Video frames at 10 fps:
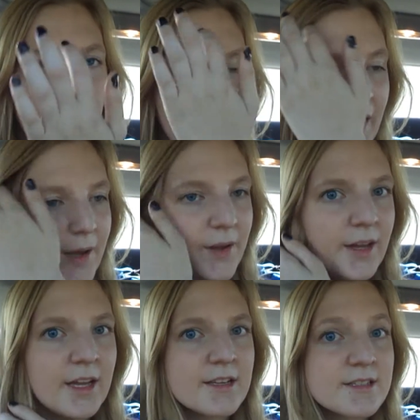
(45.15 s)
But
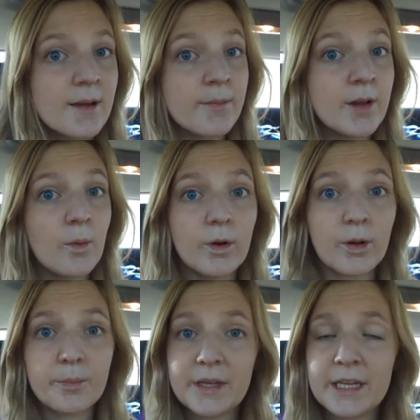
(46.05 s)
something
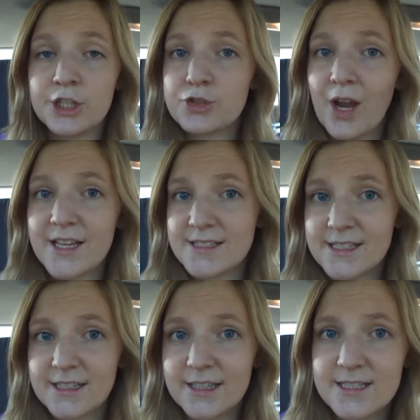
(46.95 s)
will be
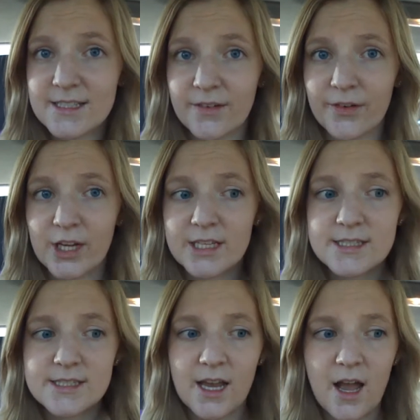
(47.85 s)
drastically different
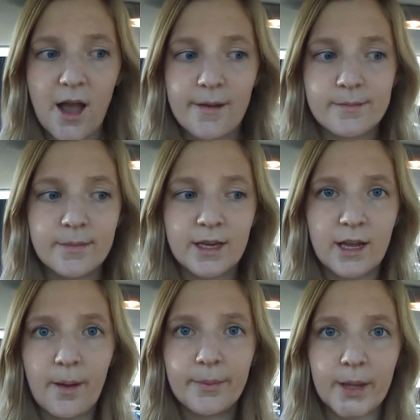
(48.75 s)
um, in a
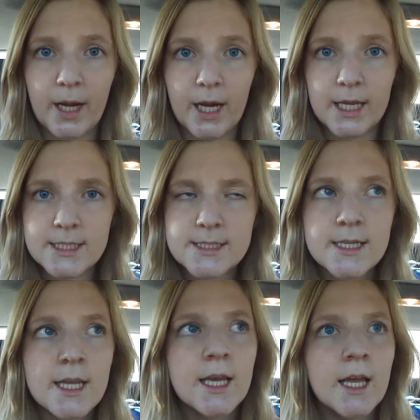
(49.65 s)
couple areas.
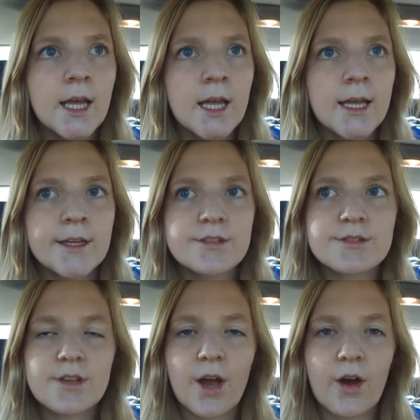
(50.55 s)

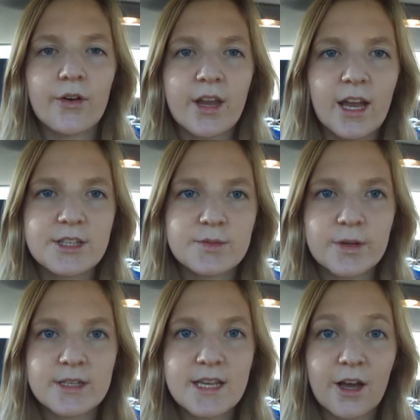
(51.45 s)
So yeah, I just
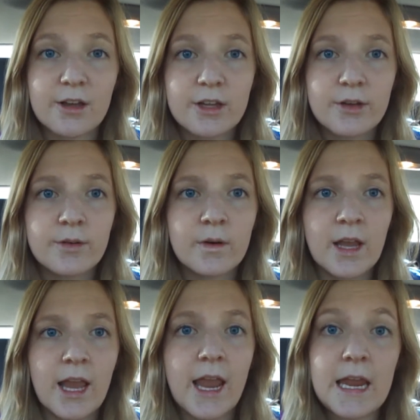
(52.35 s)
want to tell you
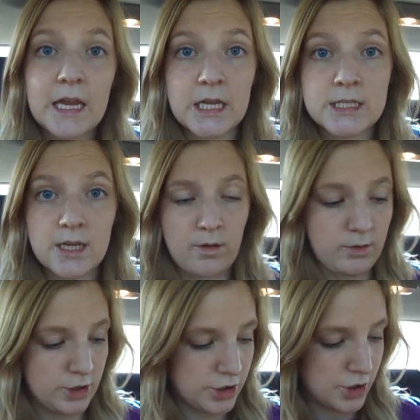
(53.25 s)
and I
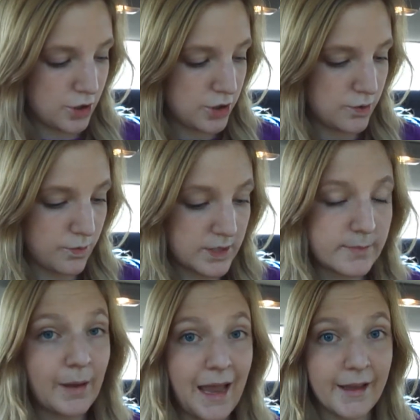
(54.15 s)
wanted to show you this
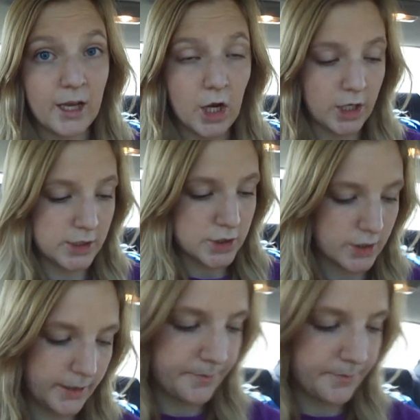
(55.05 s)
bag I got yesterday.